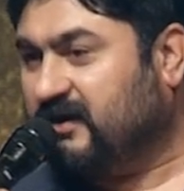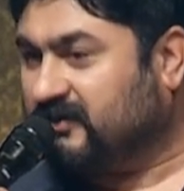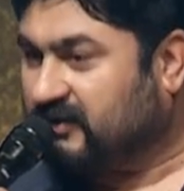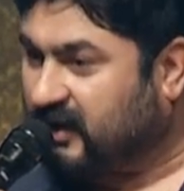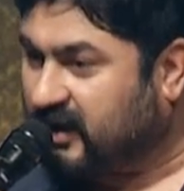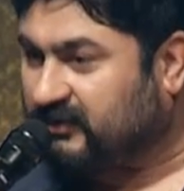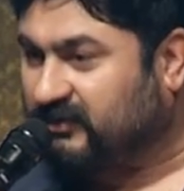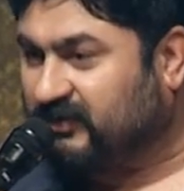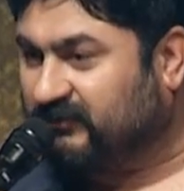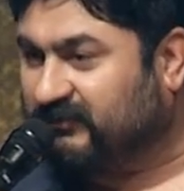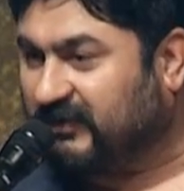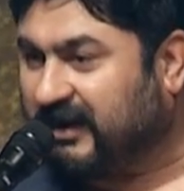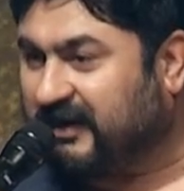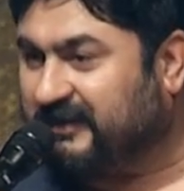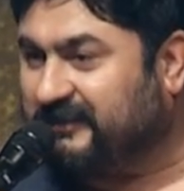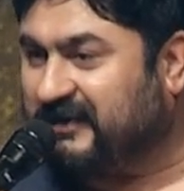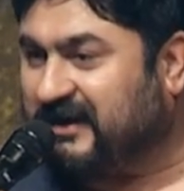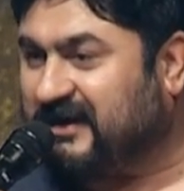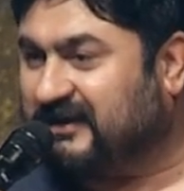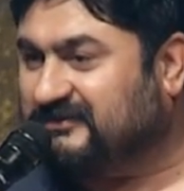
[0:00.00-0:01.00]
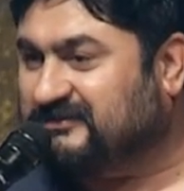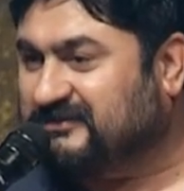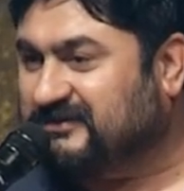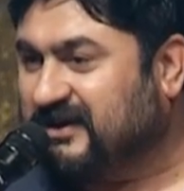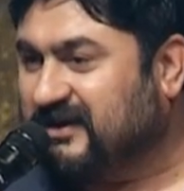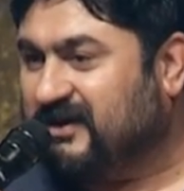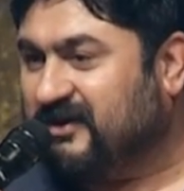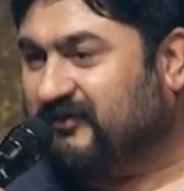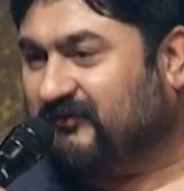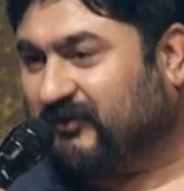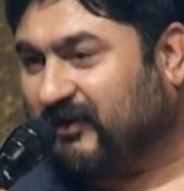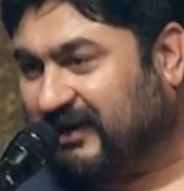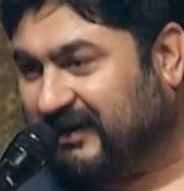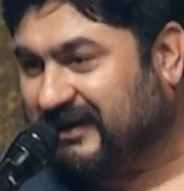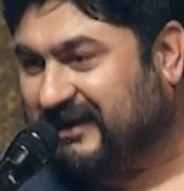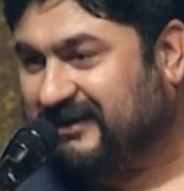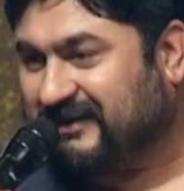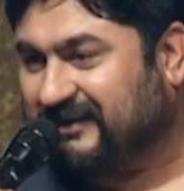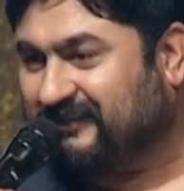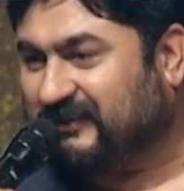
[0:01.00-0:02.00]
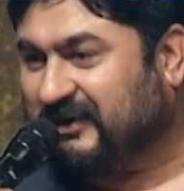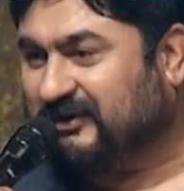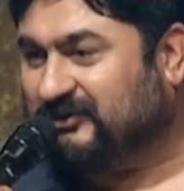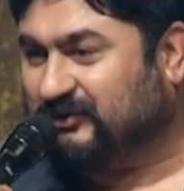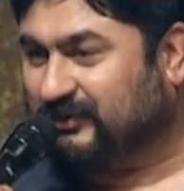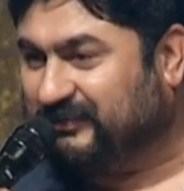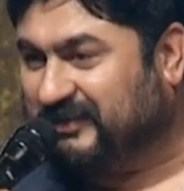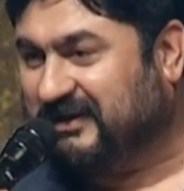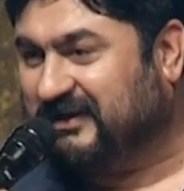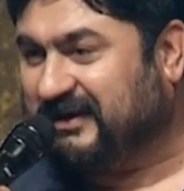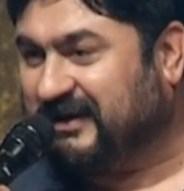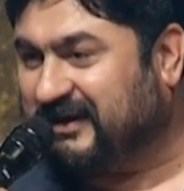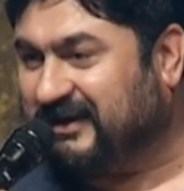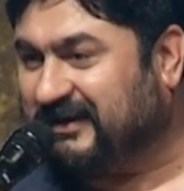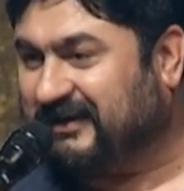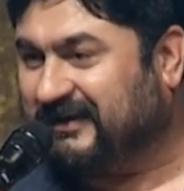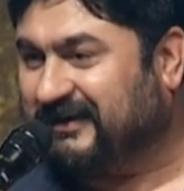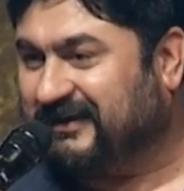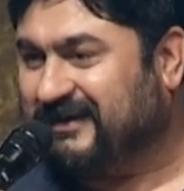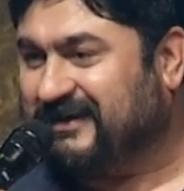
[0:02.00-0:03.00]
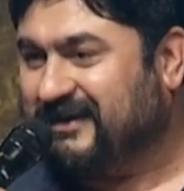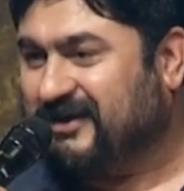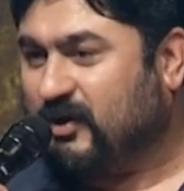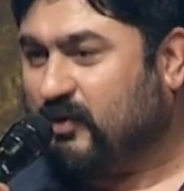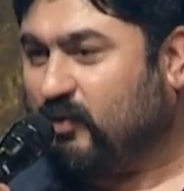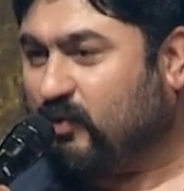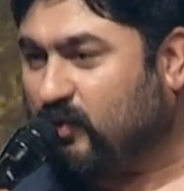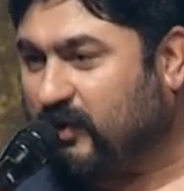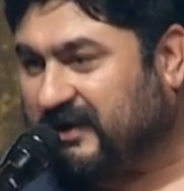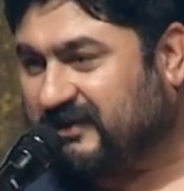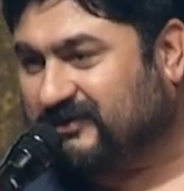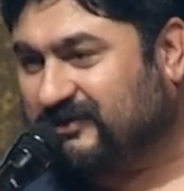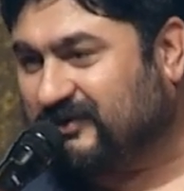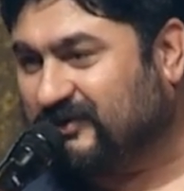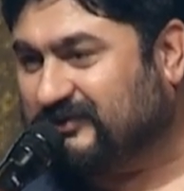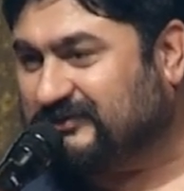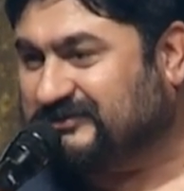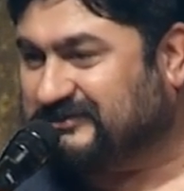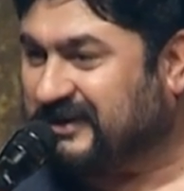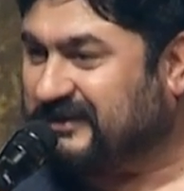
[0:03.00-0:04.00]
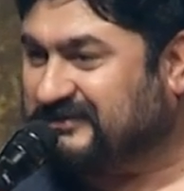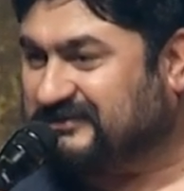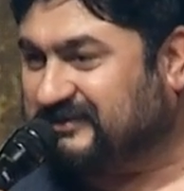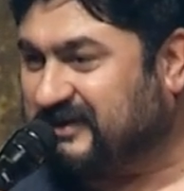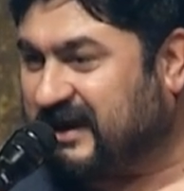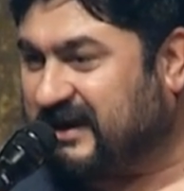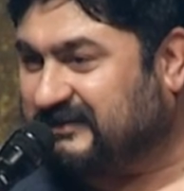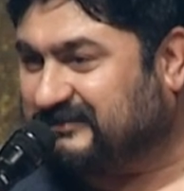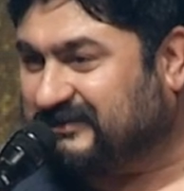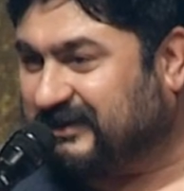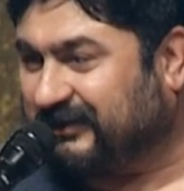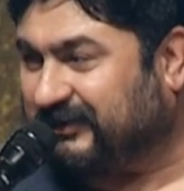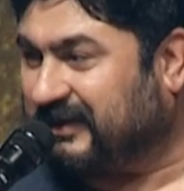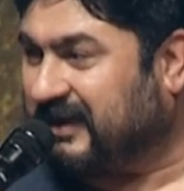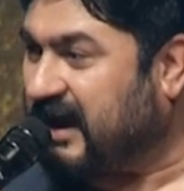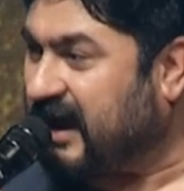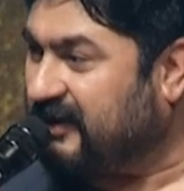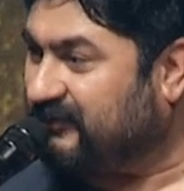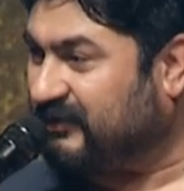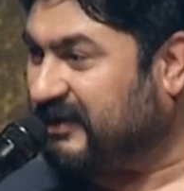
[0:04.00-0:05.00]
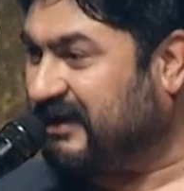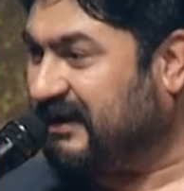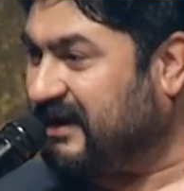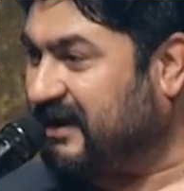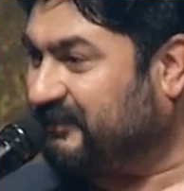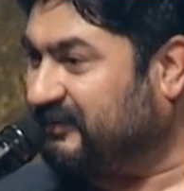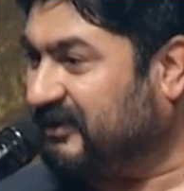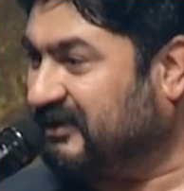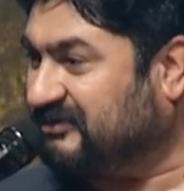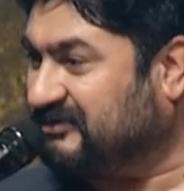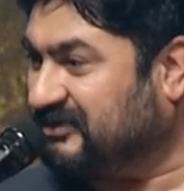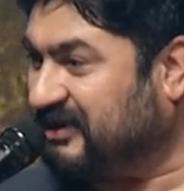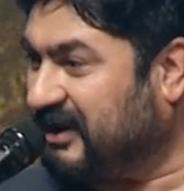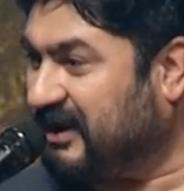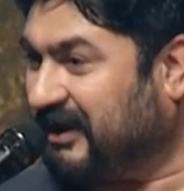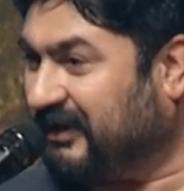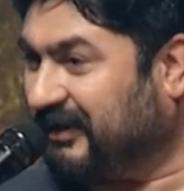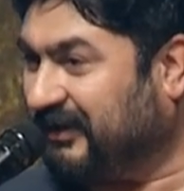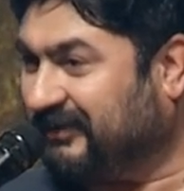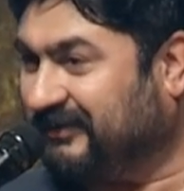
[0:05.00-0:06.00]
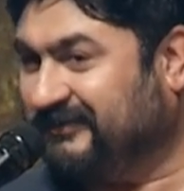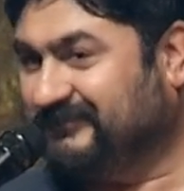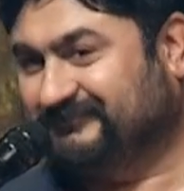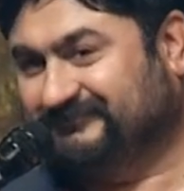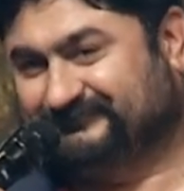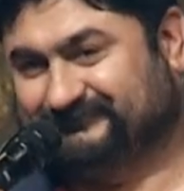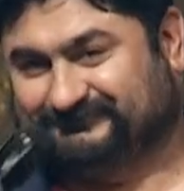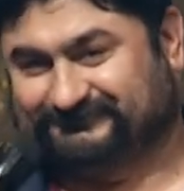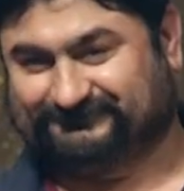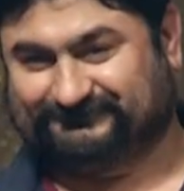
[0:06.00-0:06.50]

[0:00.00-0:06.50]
Thank you very much for letting me to be here with you since yesterday. I really appreciate it.